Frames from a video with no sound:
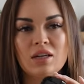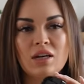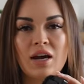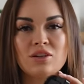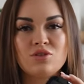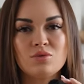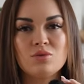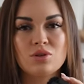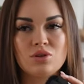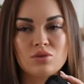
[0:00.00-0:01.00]
I do
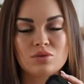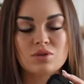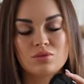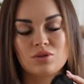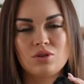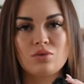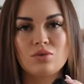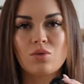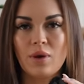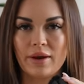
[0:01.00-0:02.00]
use those two
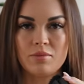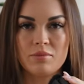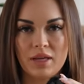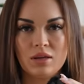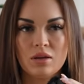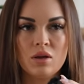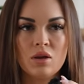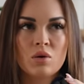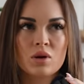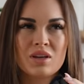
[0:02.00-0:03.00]
quite a bit,
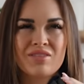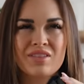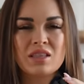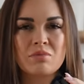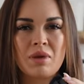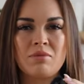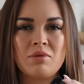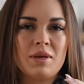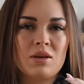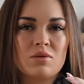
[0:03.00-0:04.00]
or even like the baby
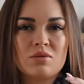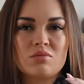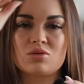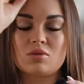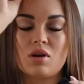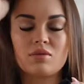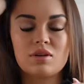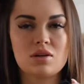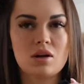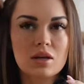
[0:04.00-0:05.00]
pink one, which we're not
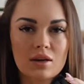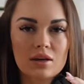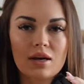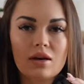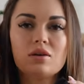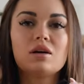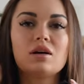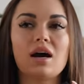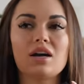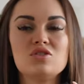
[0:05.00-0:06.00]
restocking right now.
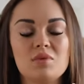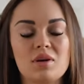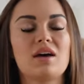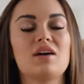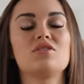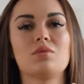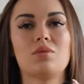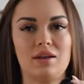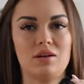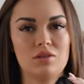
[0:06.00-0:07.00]
I do wear that under
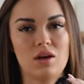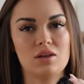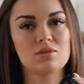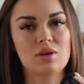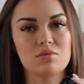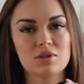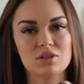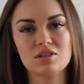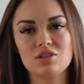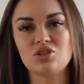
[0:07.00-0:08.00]
white a lot. So I would
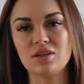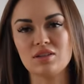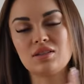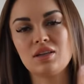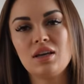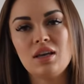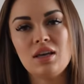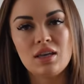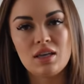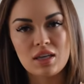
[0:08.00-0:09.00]
suggest,
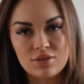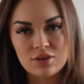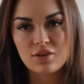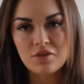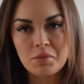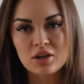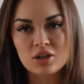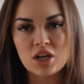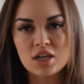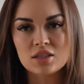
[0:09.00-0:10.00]
even if you have a bigger
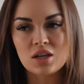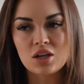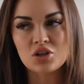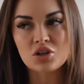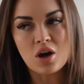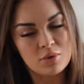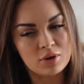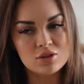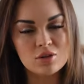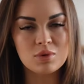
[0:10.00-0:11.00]
chest and you're not
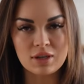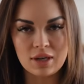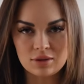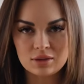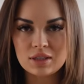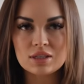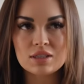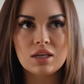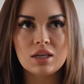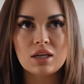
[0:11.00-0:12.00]
wanting to work out on this,
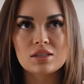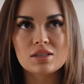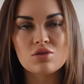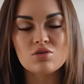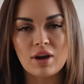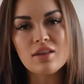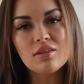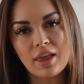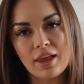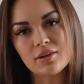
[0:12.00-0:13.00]
it is a great
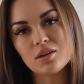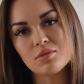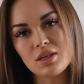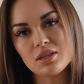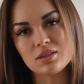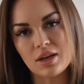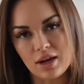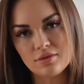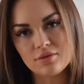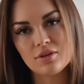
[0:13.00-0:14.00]
layering piece to
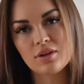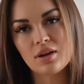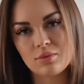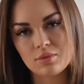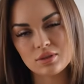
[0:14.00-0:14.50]
have, I will